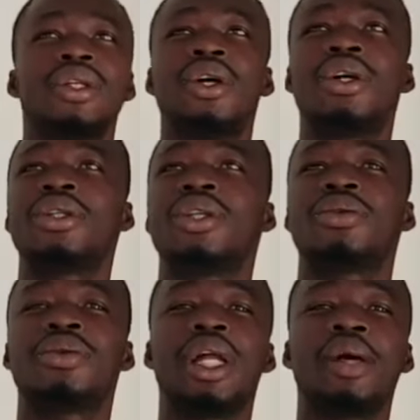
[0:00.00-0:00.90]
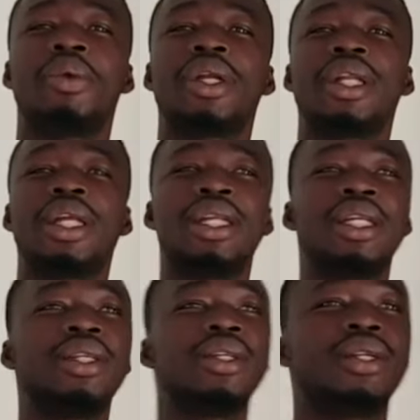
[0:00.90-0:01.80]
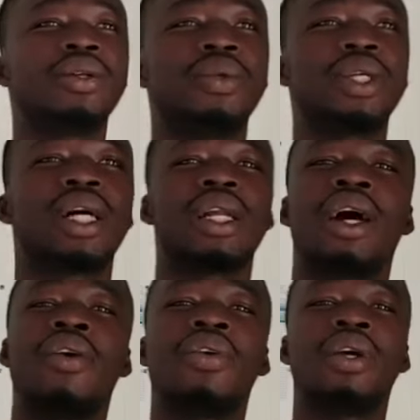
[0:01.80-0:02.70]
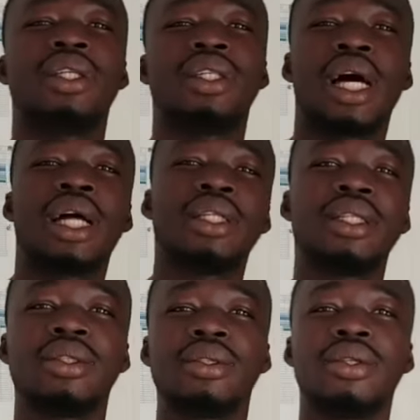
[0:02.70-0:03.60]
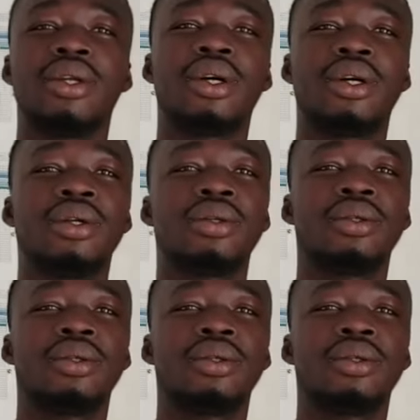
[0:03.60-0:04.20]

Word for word: No, just when I bring lady, you know, we can have a chatting, you know.